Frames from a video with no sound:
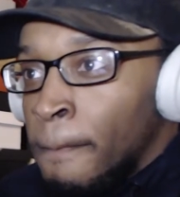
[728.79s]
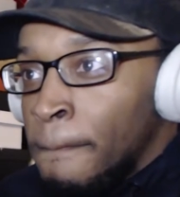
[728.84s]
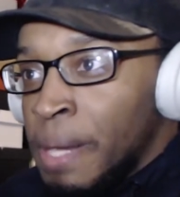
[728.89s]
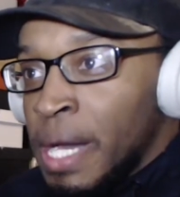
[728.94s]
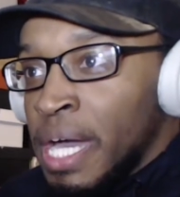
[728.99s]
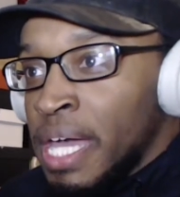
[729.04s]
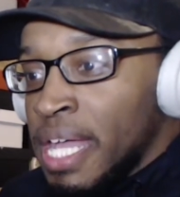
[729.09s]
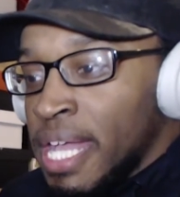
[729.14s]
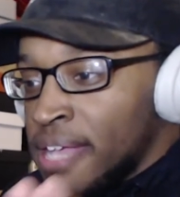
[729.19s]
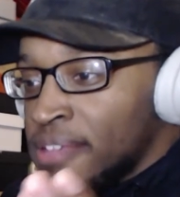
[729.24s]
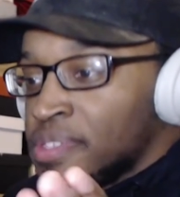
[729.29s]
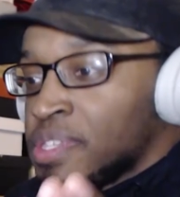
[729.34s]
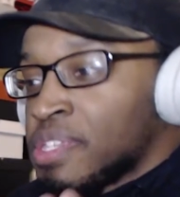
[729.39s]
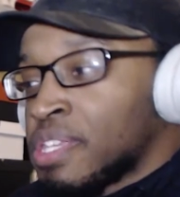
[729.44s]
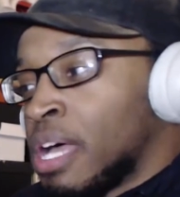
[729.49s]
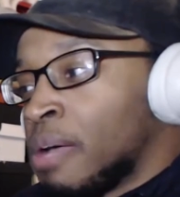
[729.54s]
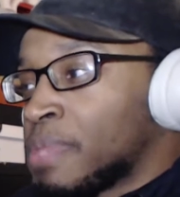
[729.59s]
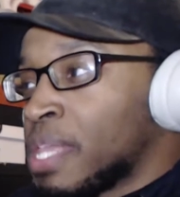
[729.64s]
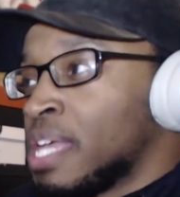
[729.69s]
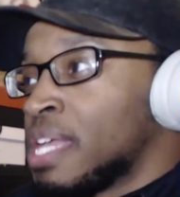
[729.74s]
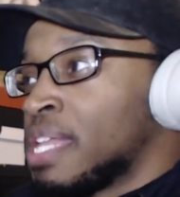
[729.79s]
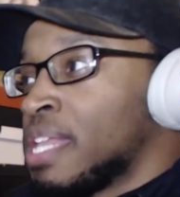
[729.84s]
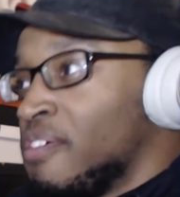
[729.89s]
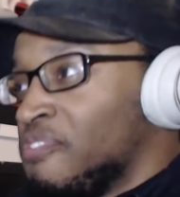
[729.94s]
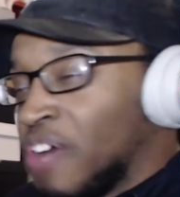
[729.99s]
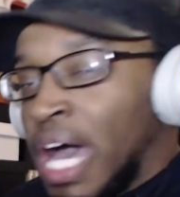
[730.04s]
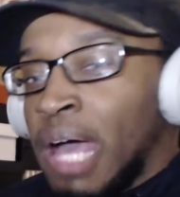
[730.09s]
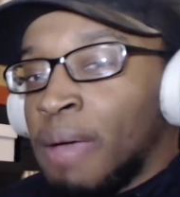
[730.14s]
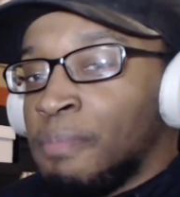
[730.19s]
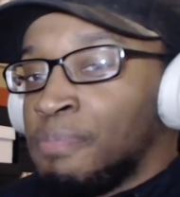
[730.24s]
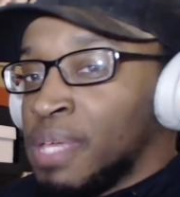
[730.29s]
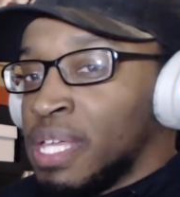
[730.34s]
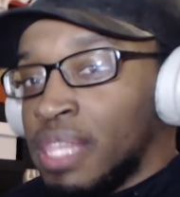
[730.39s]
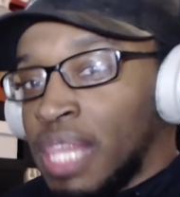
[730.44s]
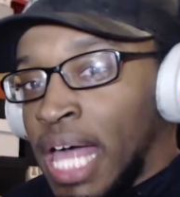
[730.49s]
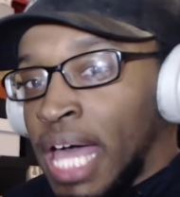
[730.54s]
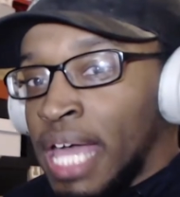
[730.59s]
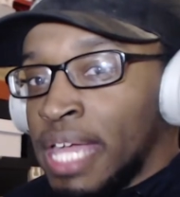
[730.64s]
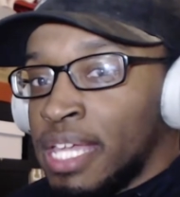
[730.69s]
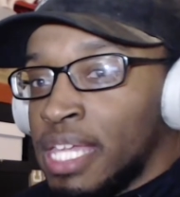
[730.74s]
But if I had
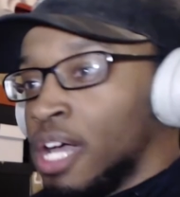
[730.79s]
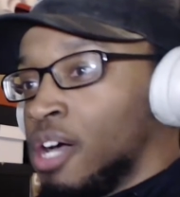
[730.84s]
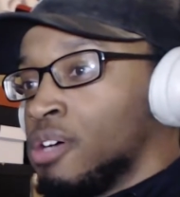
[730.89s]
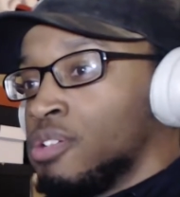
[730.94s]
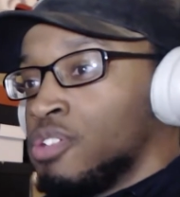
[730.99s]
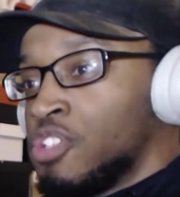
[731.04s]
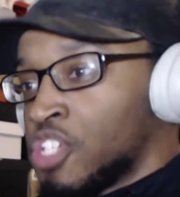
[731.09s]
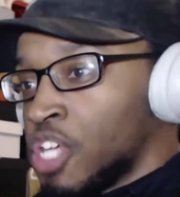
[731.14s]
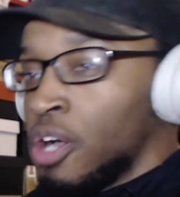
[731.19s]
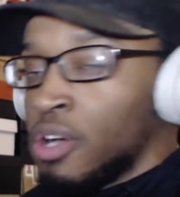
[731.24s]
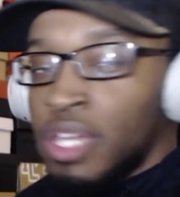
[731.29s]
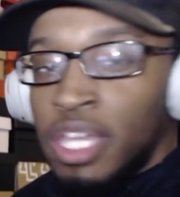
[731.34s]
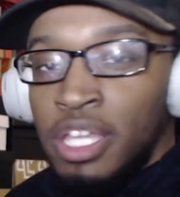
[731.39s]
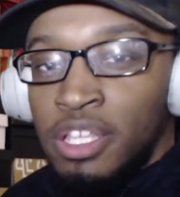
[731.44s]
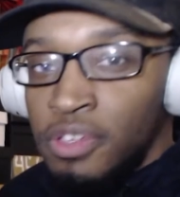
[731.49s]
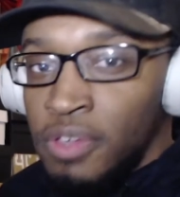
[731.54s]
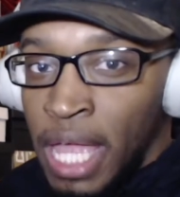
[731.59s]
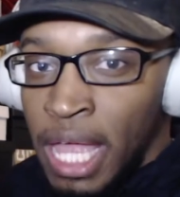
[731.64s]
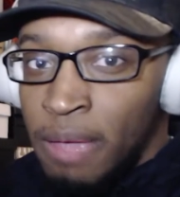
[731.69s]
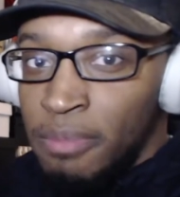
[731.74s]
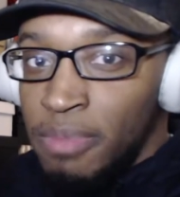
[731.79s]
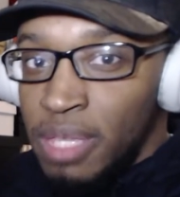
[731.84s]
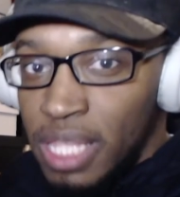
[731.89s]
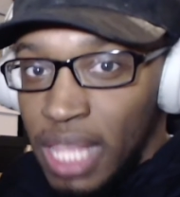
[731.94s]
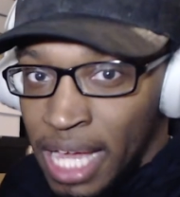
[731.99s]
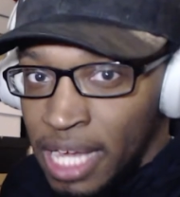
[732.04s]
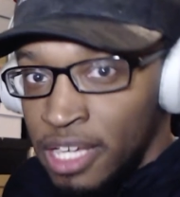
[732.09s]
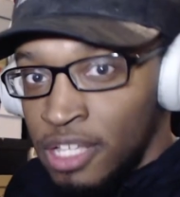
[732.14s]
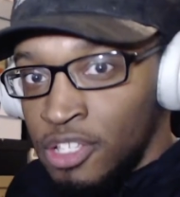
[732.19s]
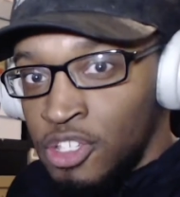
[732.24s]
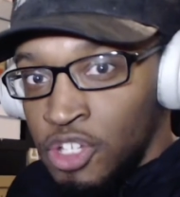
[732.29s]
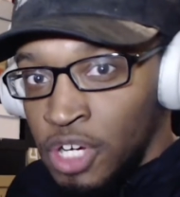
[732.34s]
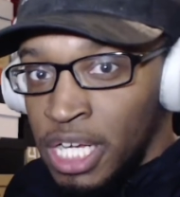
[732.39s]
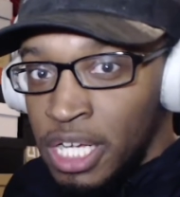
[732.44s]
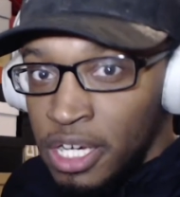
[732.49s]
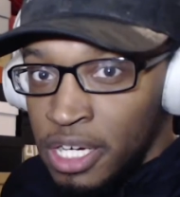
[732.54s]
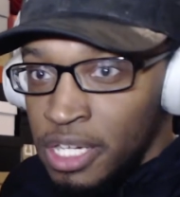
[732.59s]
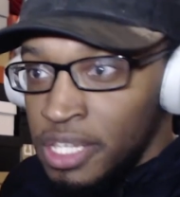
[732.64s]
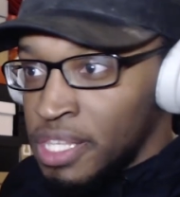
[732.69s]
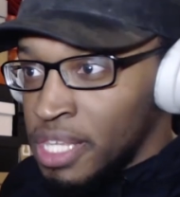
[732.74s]
been like, yo, Joe, could you hand me like a
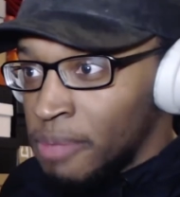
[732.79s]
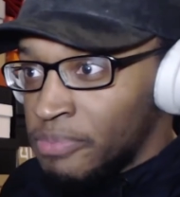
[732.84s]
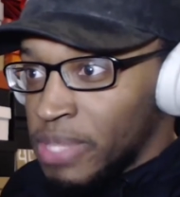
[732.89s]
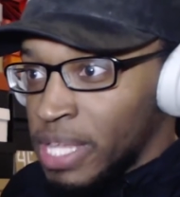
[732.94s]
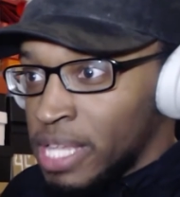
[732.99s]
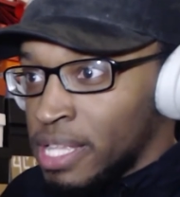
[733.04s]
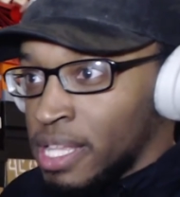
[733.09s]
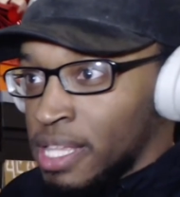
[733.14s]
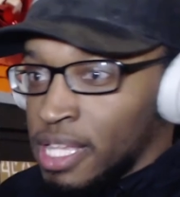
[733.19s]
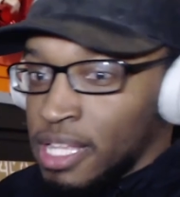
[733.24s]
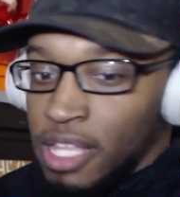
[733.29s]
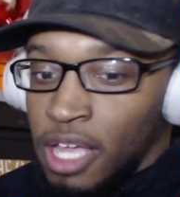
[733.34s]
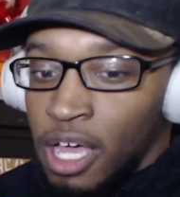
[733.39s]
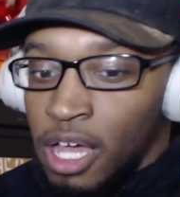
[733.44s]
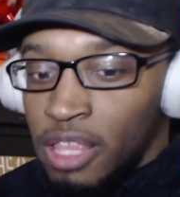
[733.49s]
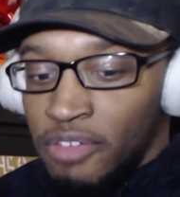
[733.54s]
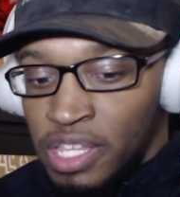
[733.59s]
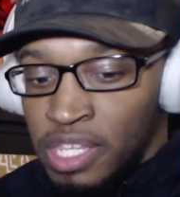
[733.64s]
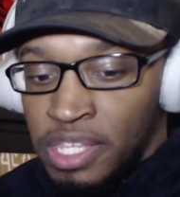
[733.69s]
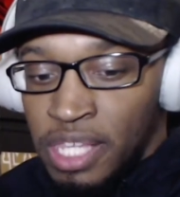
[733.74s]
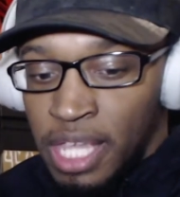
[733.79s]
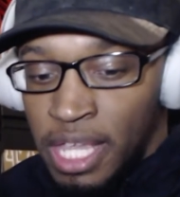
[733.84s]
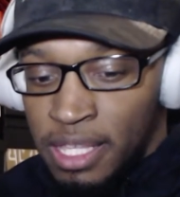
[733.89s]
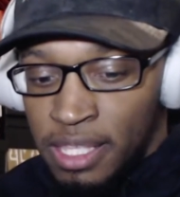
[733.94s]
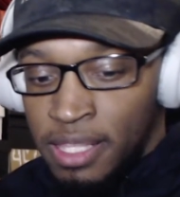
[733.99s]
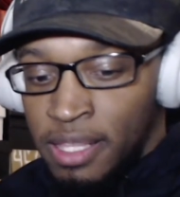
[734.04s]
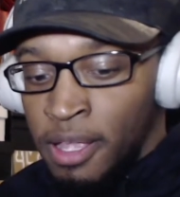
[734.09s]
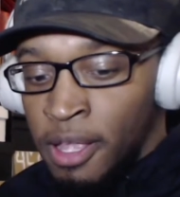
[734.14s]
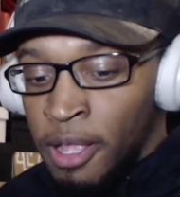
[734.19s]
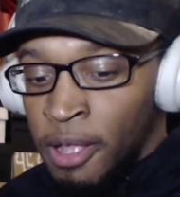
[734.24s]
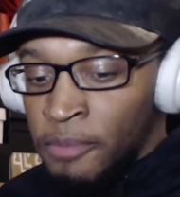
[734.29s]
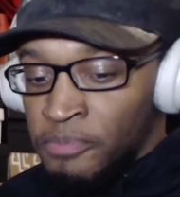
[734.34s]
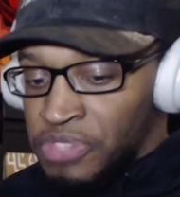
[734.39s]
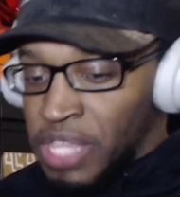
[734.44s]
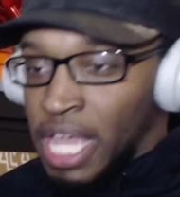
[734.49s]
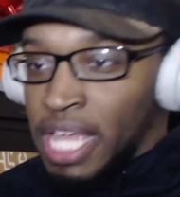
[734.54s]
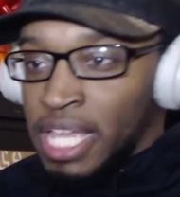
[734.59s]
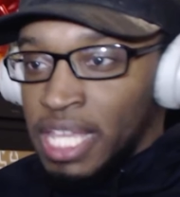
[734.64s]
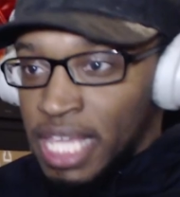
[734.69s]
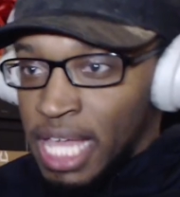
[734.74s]
drink or something? And then all of a sudden,
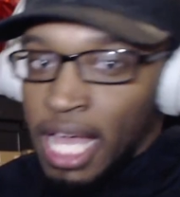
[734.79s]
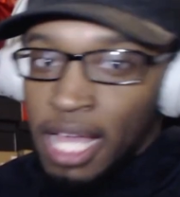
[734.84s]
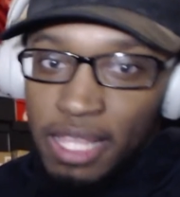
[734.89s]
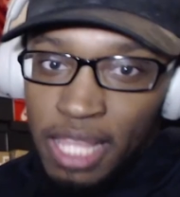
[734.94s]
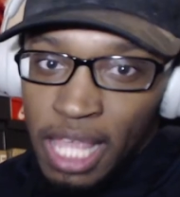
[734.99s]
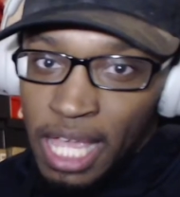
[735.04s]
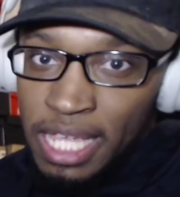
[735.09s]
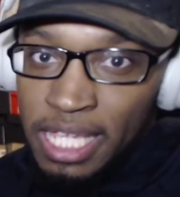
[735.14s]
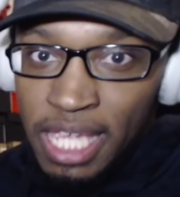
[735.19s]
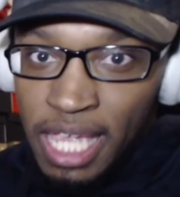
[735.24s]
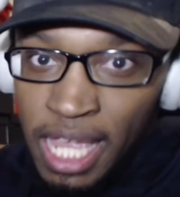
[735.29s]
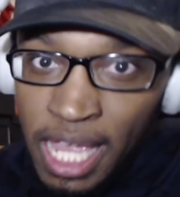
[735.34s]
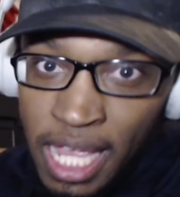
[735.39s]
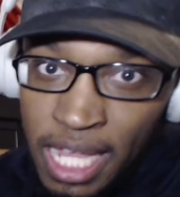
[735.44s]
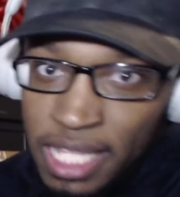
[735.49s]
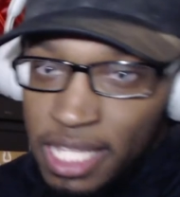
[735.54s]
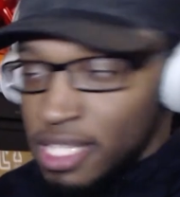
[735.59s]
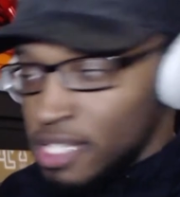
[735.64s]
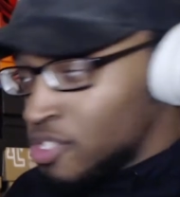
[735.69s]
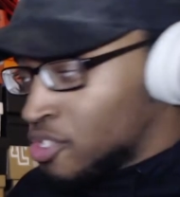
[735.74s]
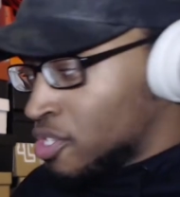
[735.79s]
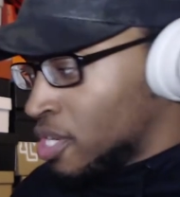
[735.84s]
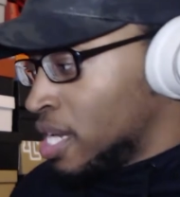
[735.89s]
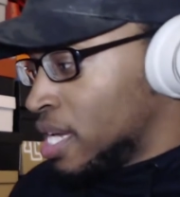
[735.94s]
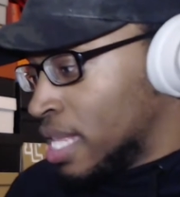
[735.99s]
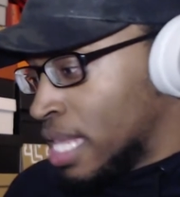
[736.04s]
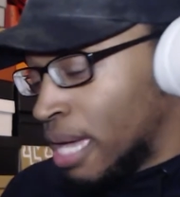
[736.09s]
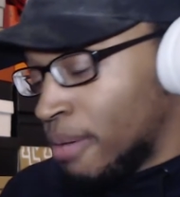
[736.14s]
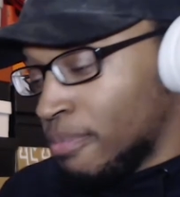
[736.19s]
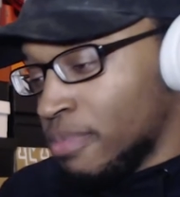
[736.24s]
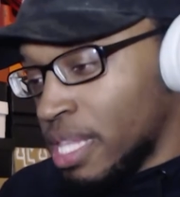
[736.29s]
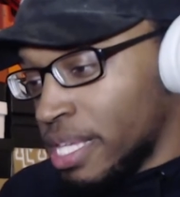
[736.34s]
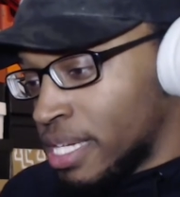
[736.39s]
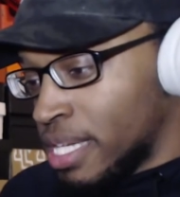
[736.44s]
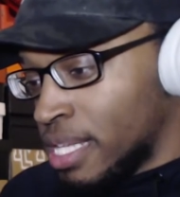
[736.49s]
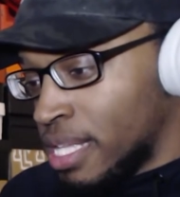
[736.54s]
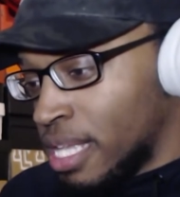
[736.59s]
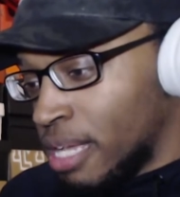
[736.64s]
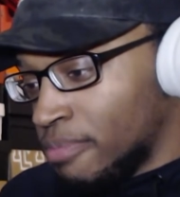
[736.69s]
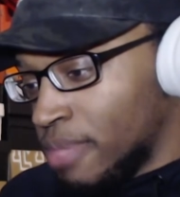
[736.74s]
like, yeah, I like get handed a drink and I'm
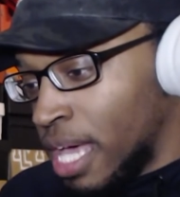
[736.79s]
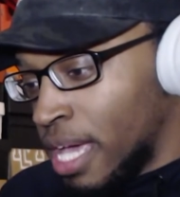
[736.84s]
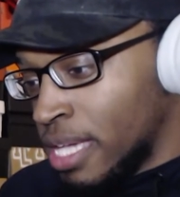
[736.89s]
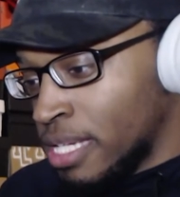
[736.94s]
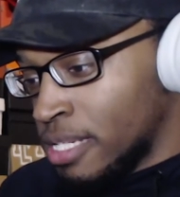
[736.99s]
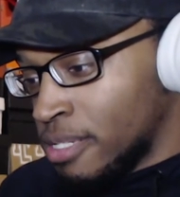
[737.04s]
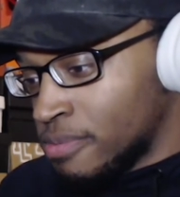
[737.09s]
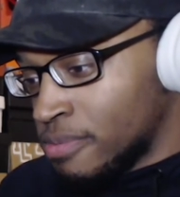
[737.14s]
looking, I'm like,